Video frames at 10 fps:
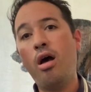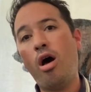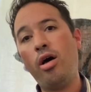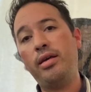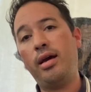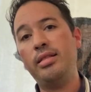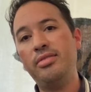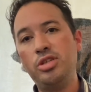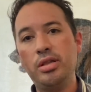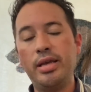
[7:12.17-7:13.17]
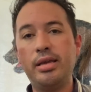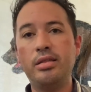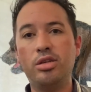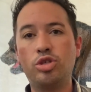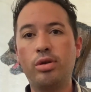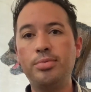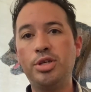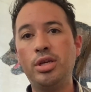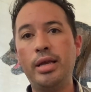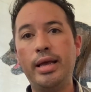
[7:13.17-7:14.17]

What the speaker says: I left a link in the description.